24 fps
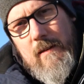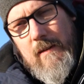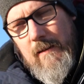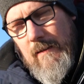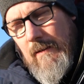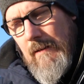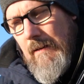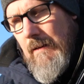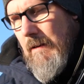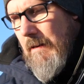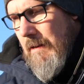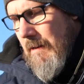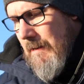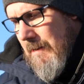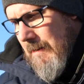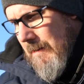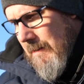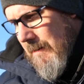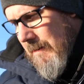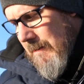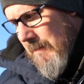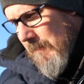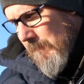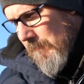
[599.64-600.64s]
in.
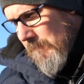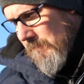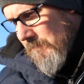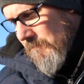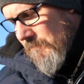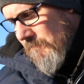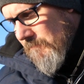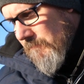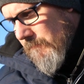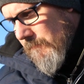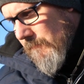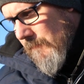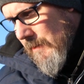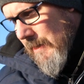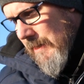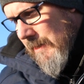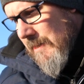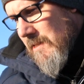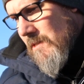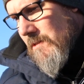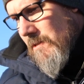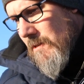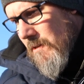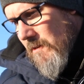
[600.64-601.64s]
And
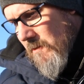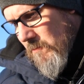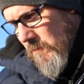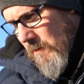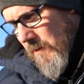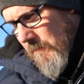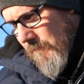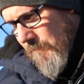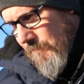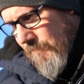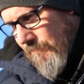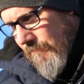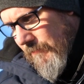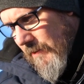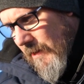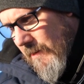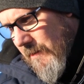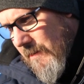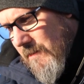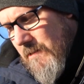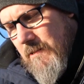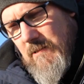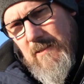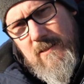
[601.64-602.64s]
this third one,
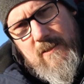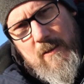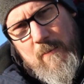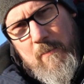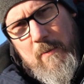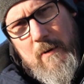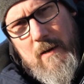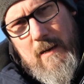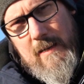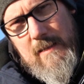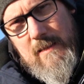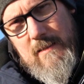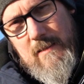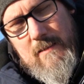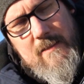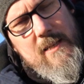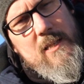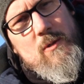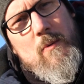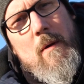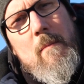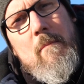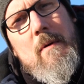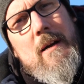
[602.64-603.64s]
this is a surprise.
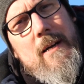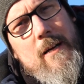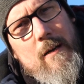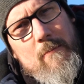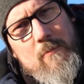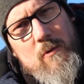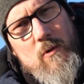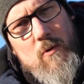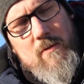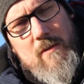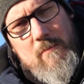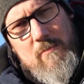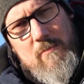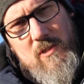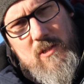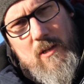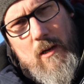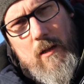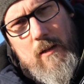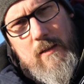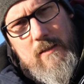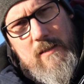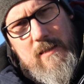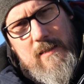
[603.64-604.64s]
This went back up north,
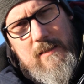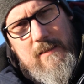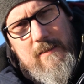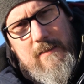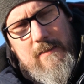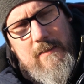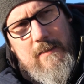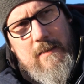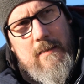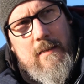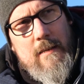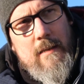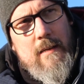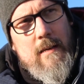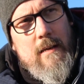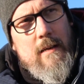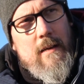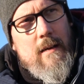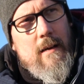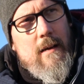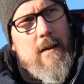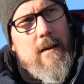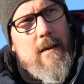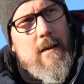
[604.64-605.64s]
Scotland,
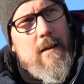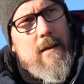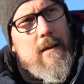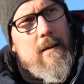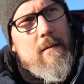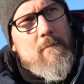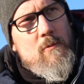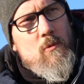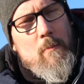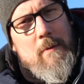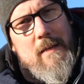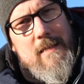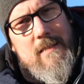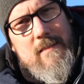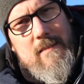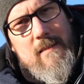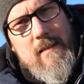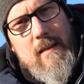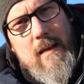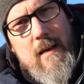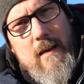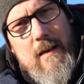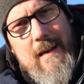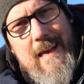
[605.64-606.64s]
up to a place,
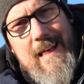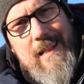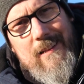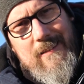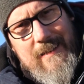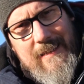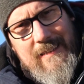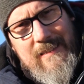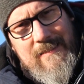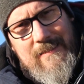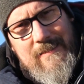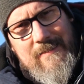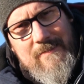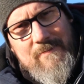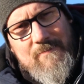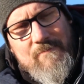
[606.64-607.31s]
Elgin,